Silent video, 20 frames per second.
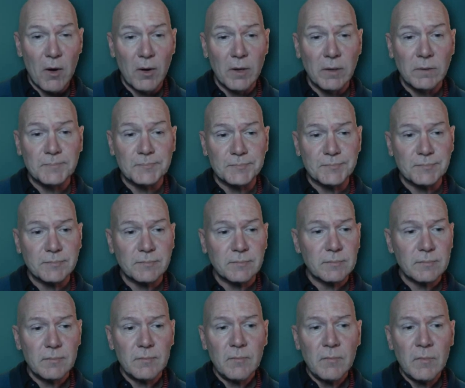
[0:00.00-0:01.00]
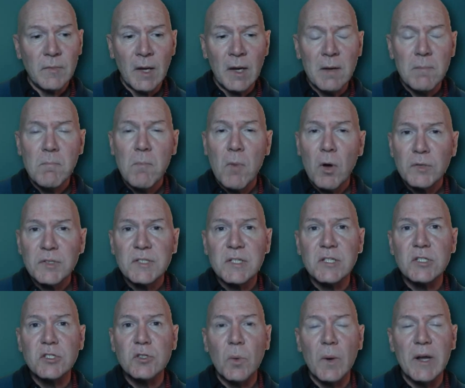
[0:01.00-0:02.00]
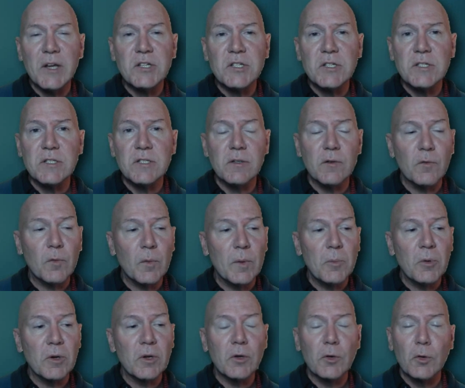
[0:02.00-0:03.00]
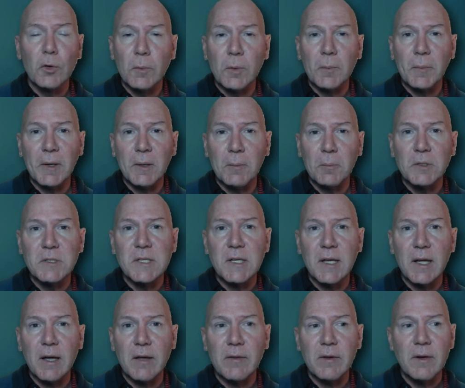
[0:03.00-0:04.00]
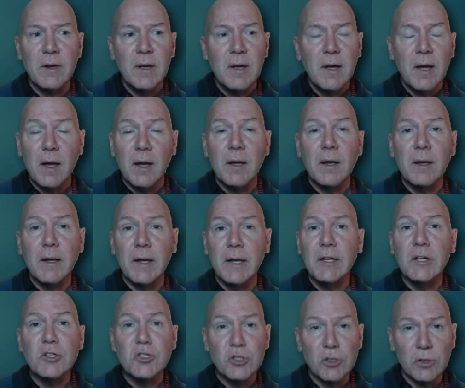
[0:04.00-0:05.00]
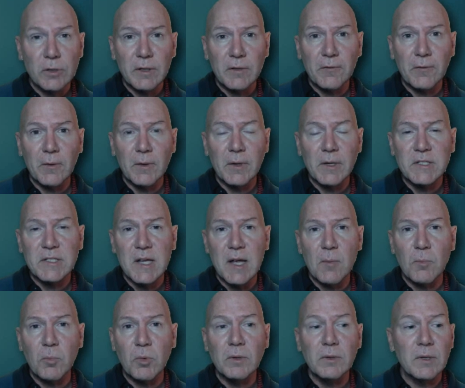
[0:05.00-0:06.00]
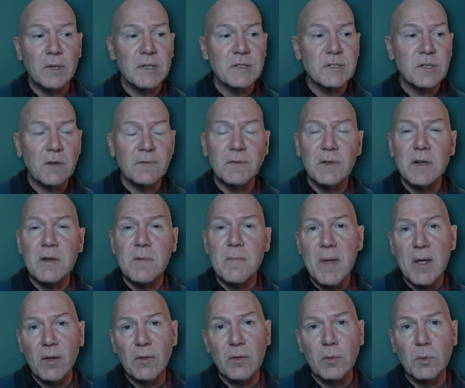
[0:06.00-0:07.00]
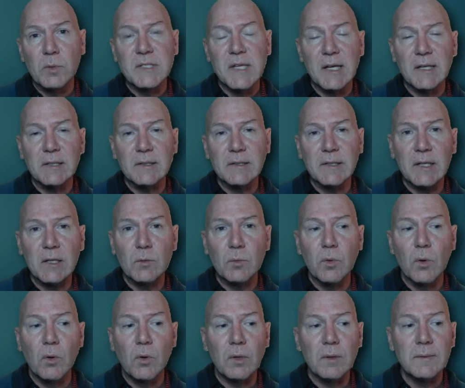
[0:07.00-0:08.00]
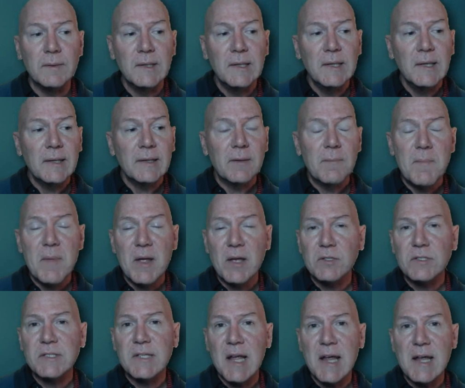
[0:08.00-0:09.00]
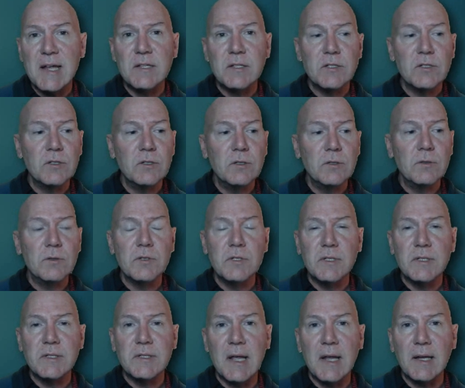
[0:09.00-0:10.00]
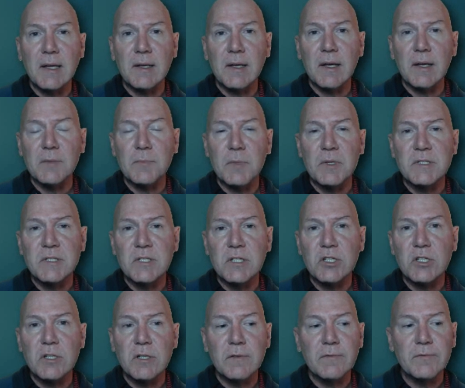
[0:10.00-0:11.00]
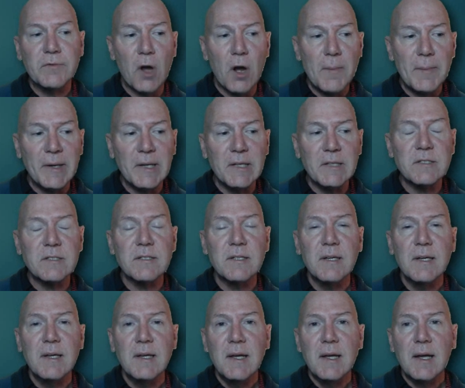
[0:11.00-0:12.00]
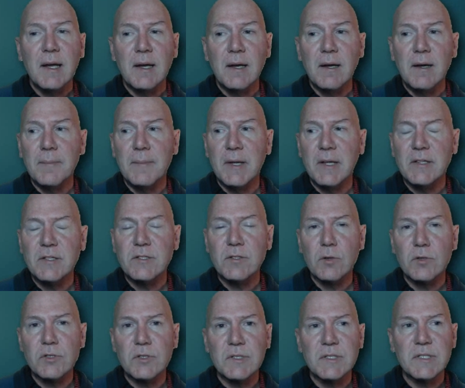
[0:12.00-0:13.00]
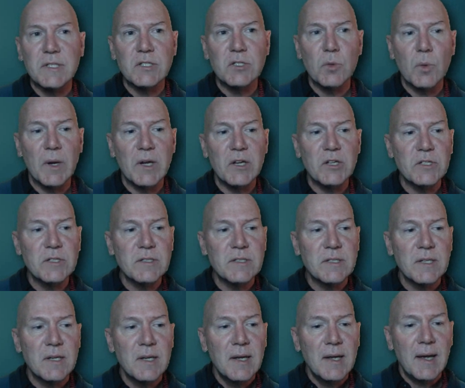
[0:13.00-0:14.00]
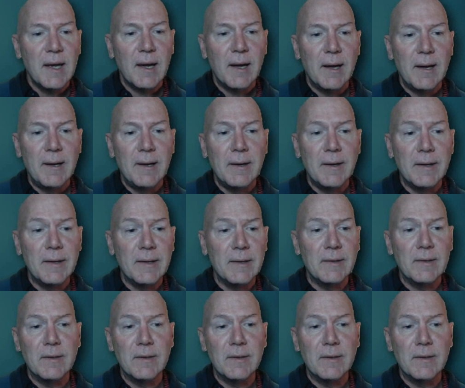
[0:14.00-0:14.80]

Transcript: power in most situations, you know, if we put a group of people together uh, in a jury, for example, it's often a male that will take a lead role. The males tend to take a position of dominance um, in social situations. Uh,